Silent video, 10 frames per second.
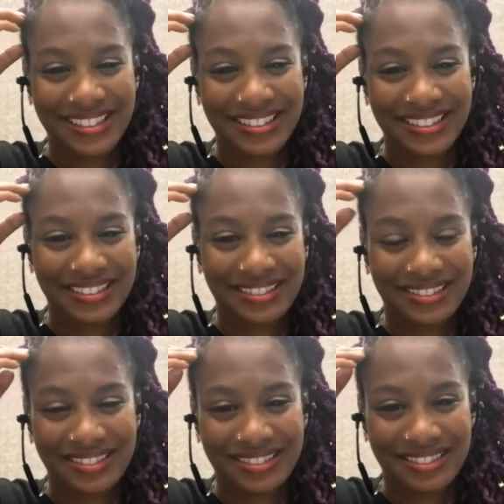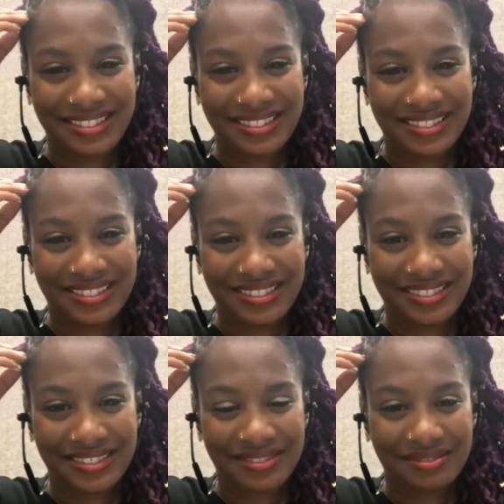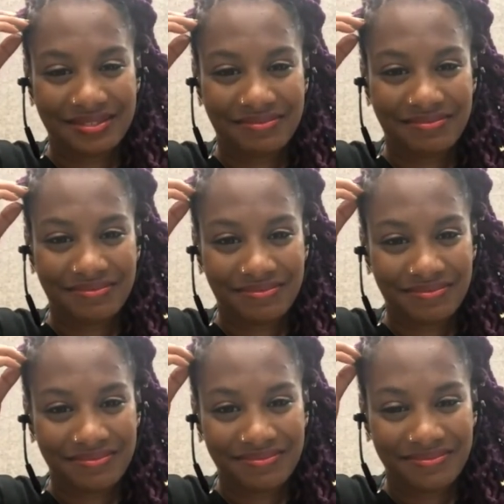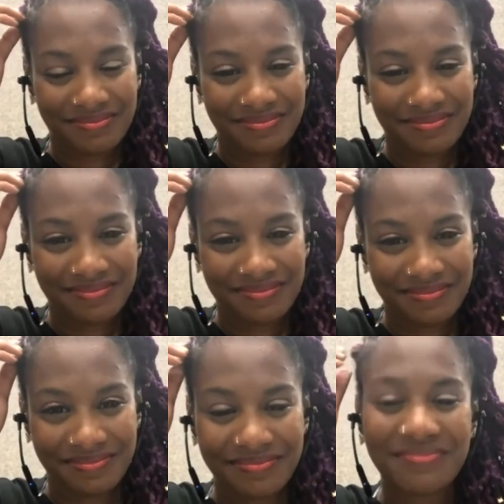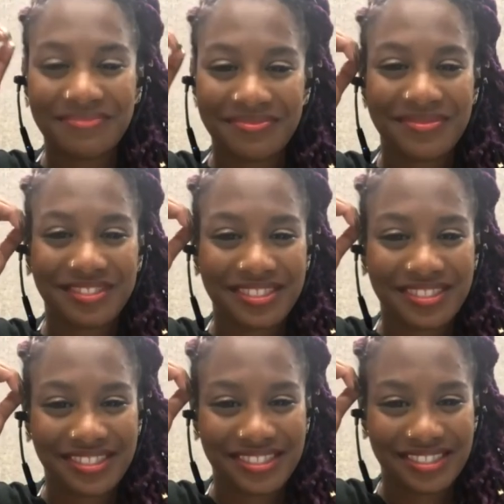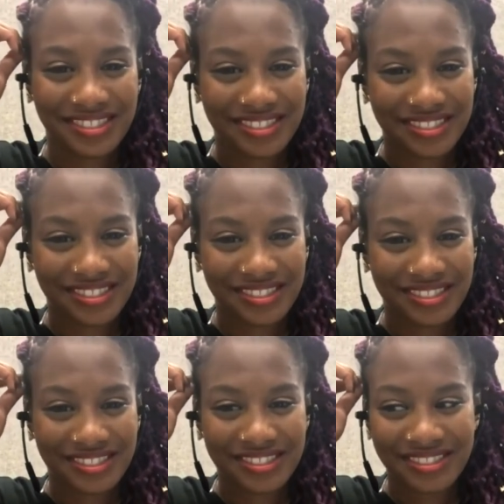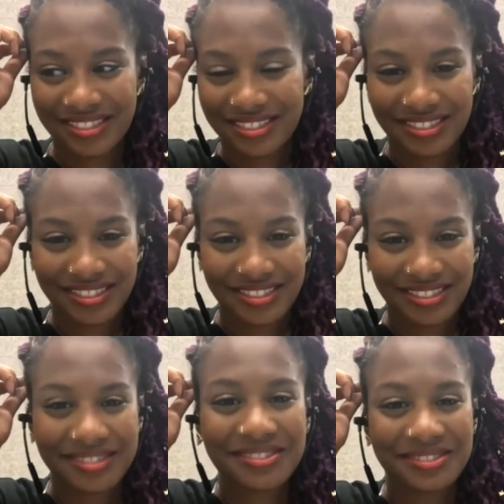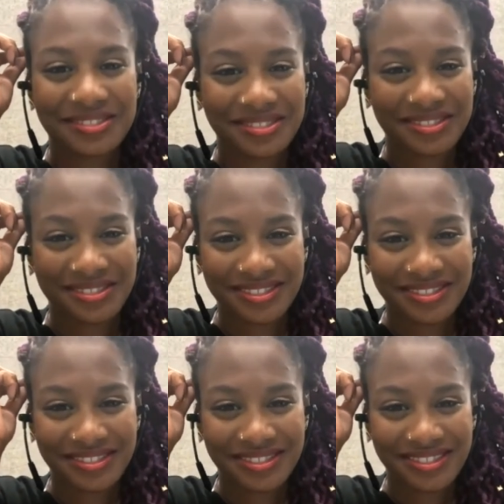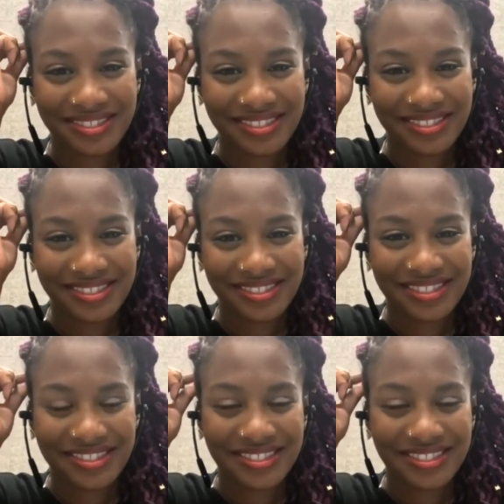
No words are spoken by the person on screen.